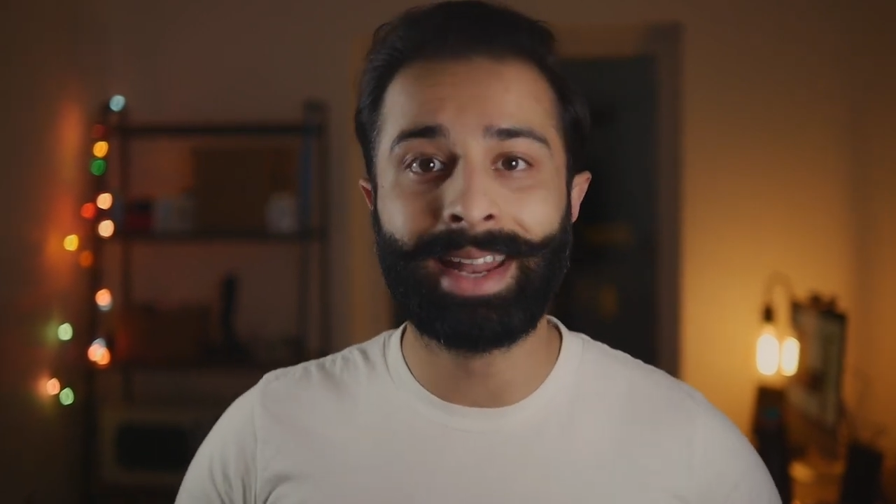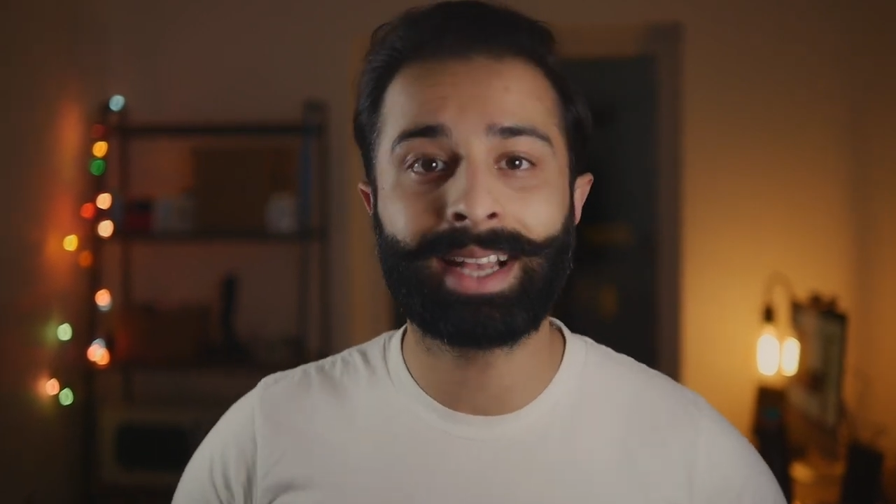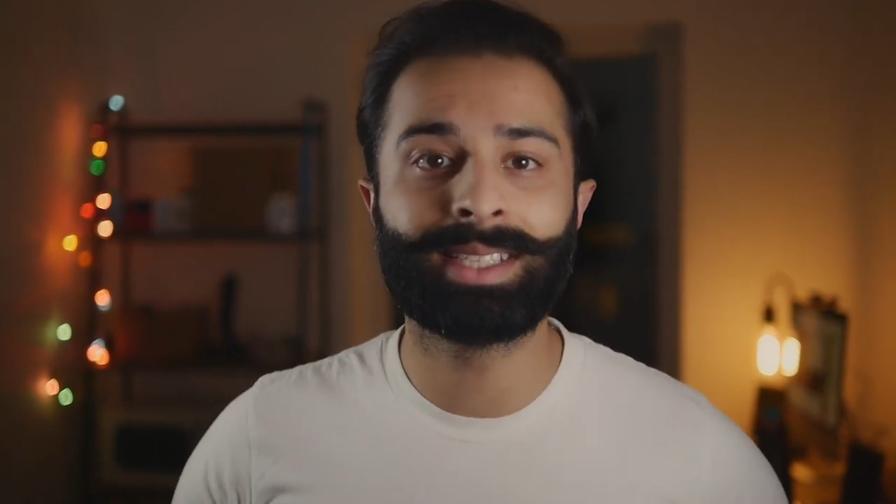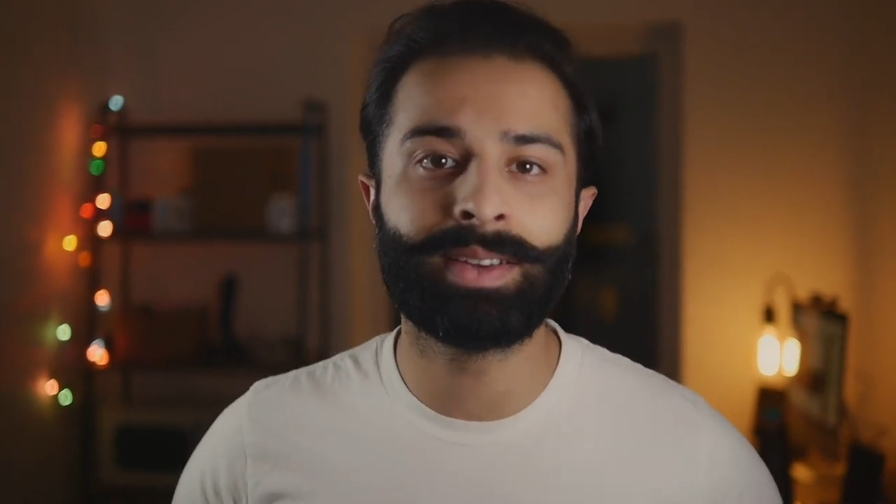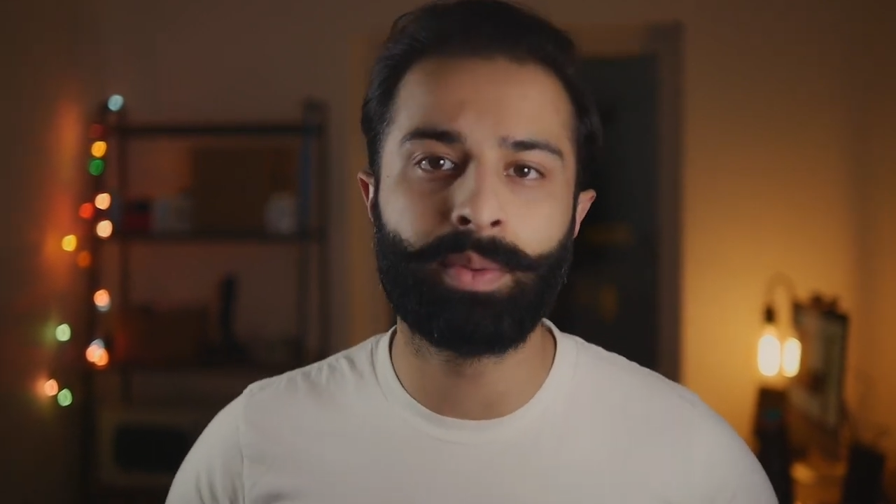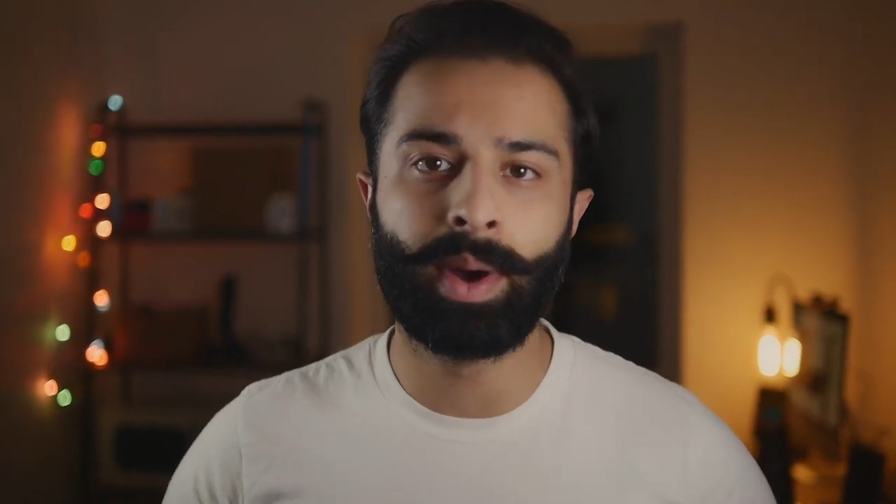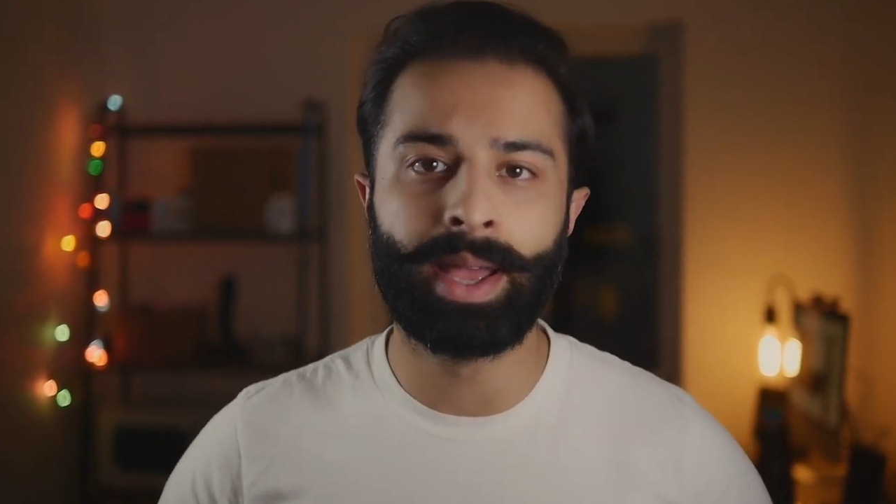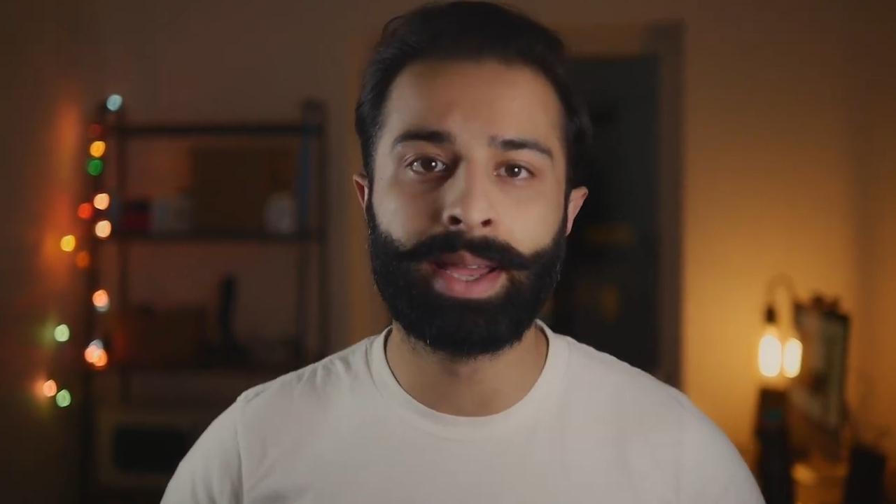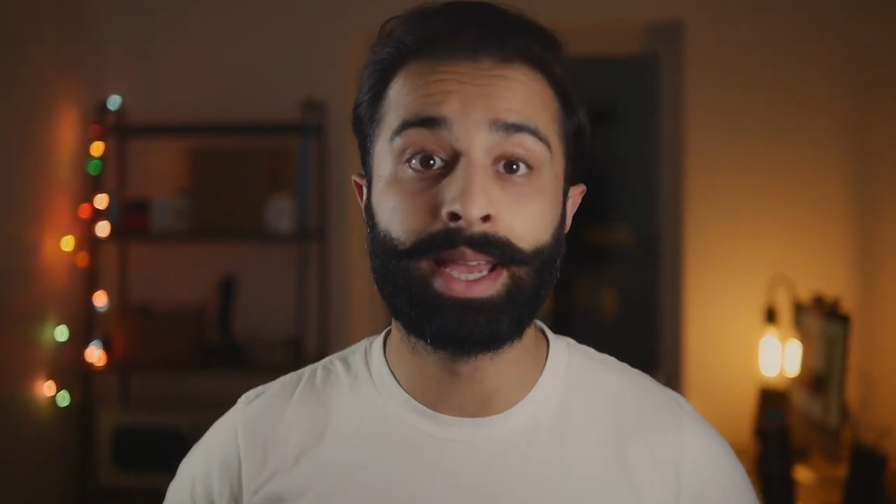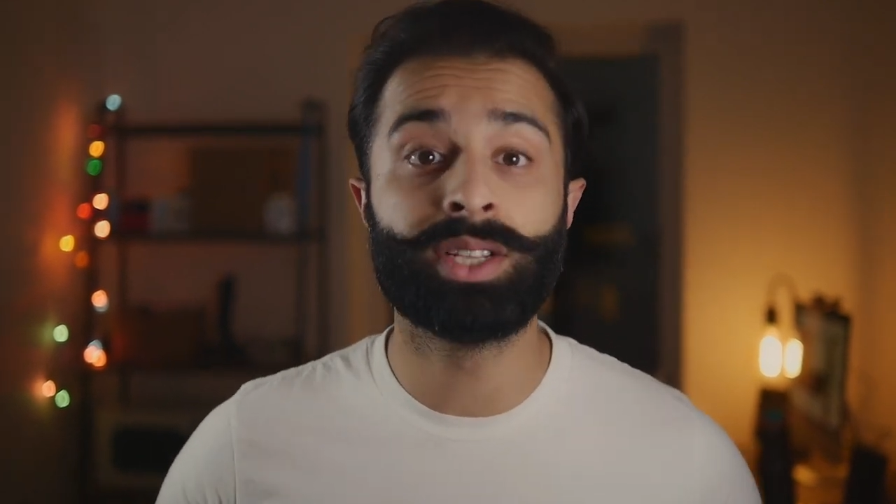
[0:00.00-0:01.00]
negative
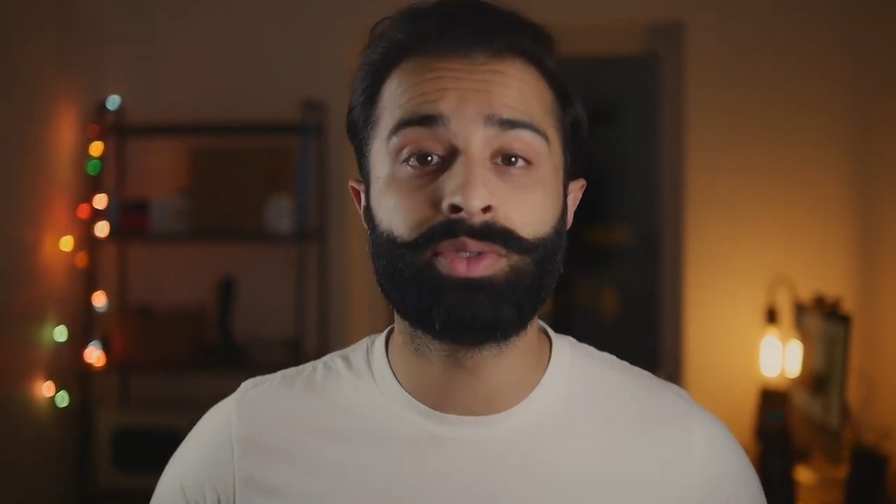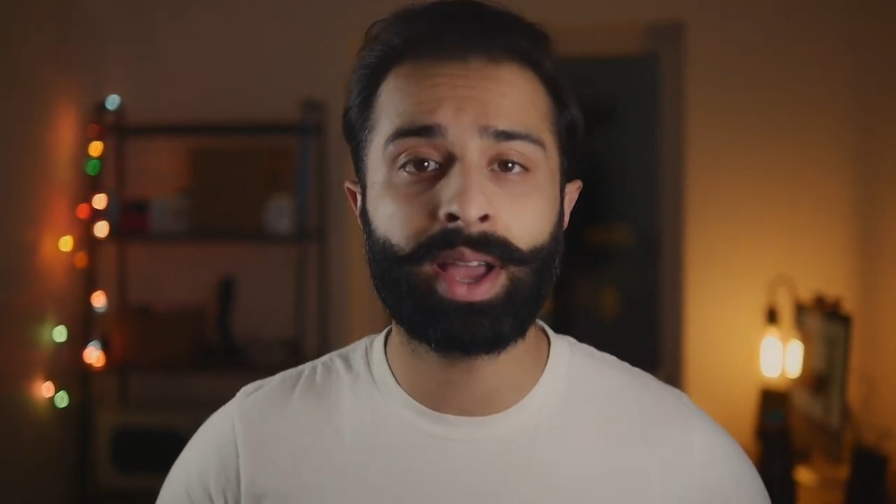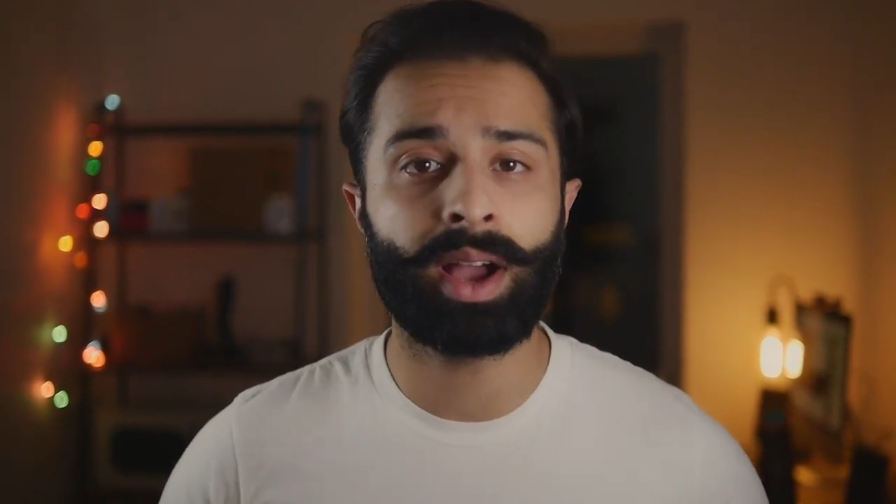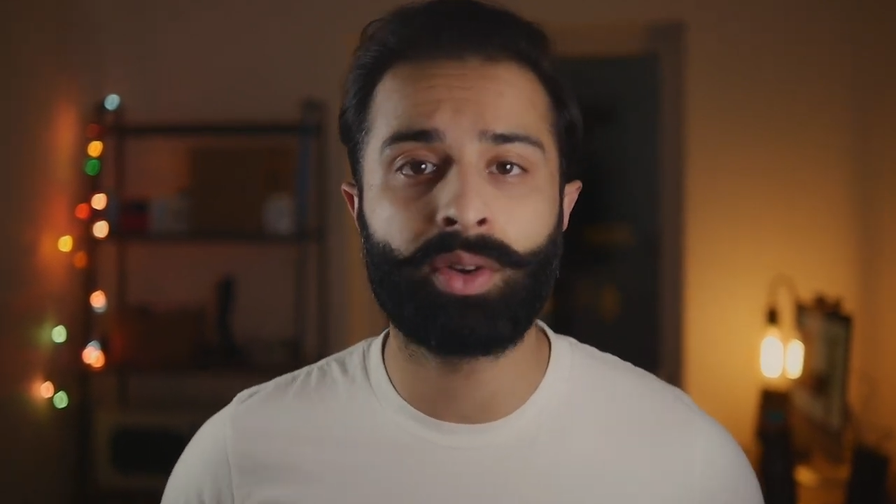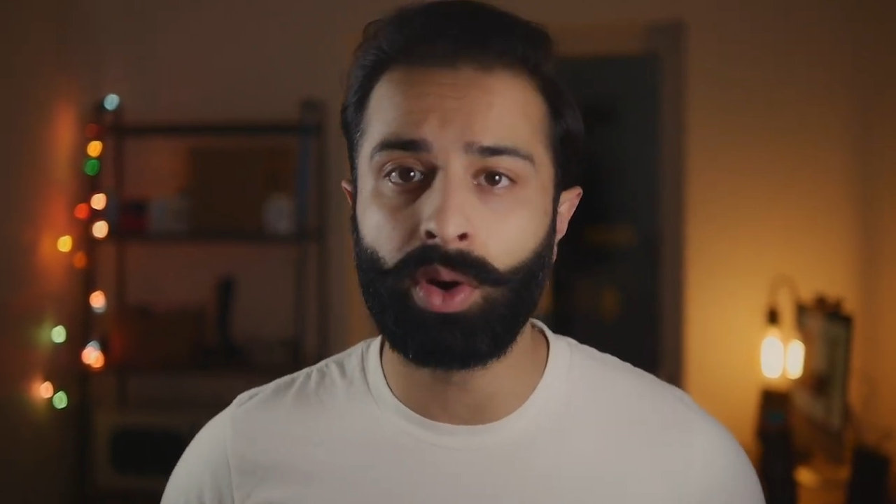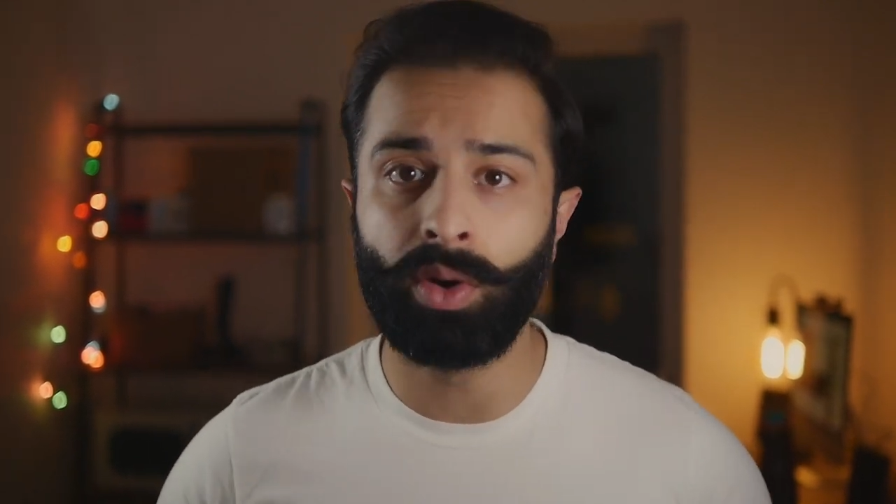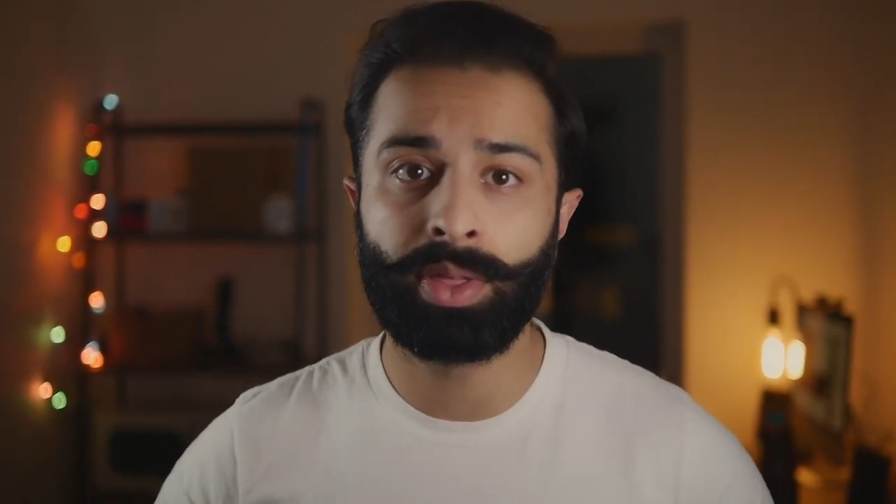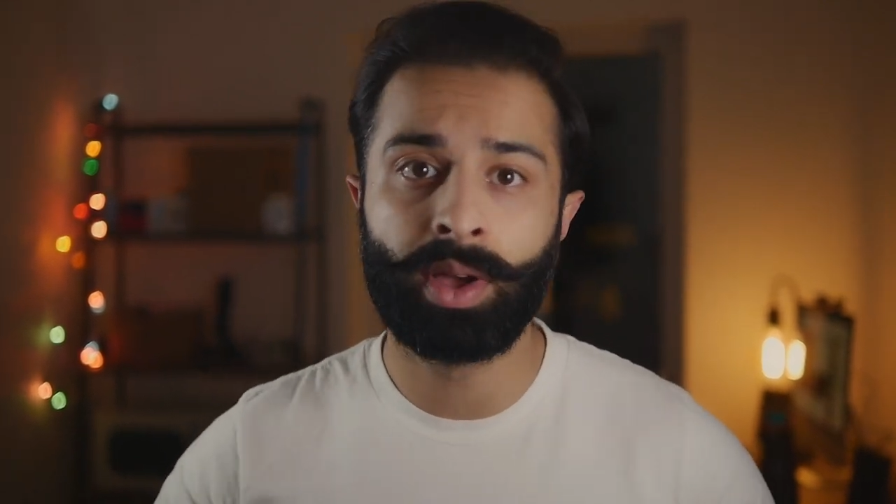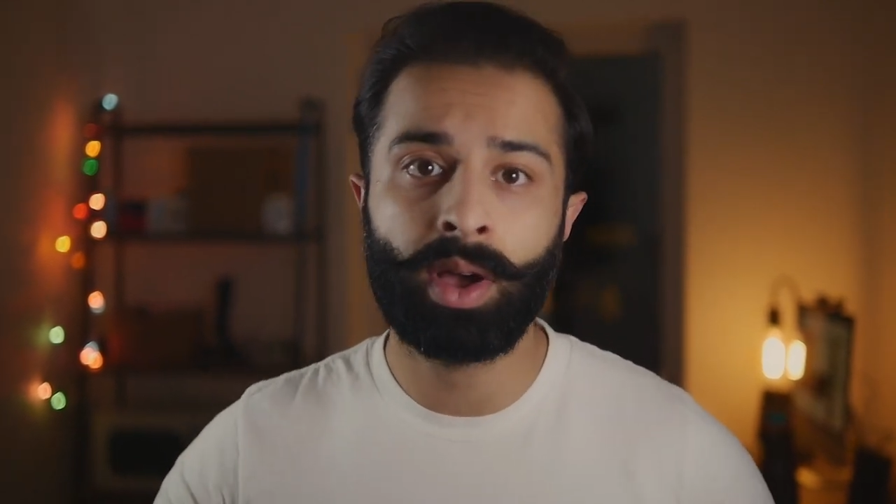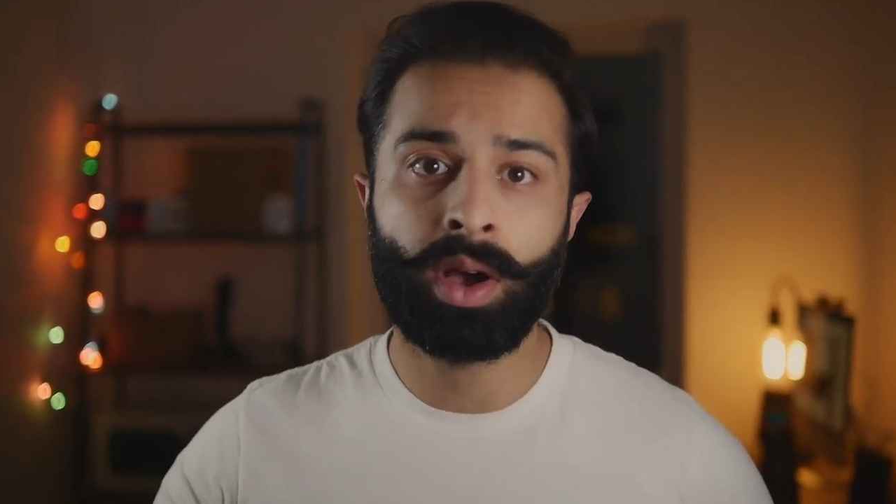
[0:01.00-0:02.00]
way, hindering our growth,